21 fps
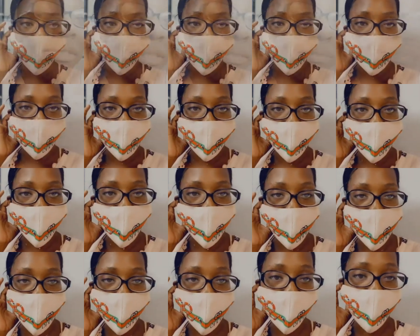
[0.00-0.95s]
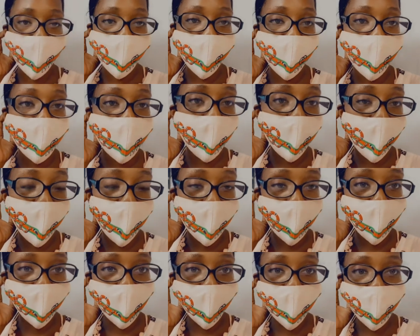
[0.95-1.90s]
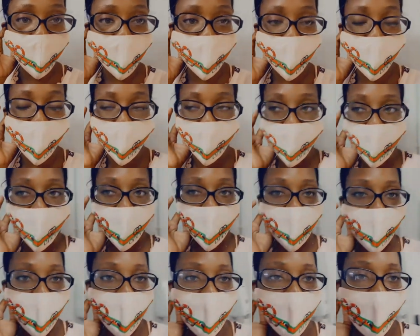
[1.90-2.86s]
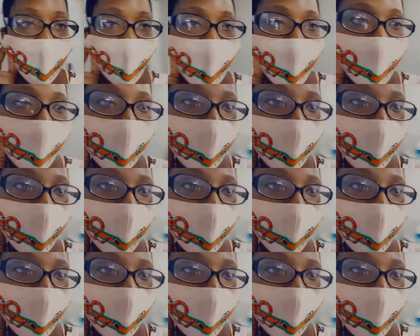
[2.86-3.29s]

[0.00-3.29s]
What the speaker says: So I'm inside the office getting ready for them to